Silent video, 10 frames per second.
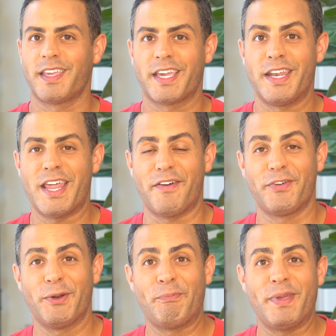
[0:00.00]
Can
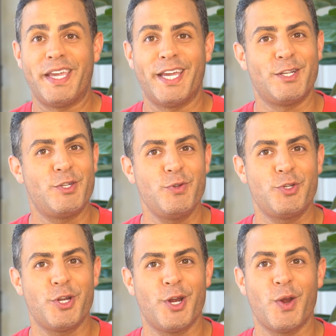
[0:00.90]
never be too
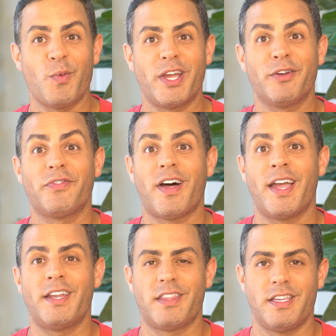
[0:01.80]
sure what you'll
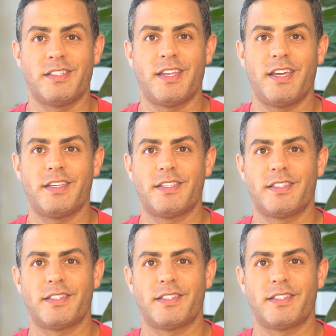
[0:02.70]
find these days.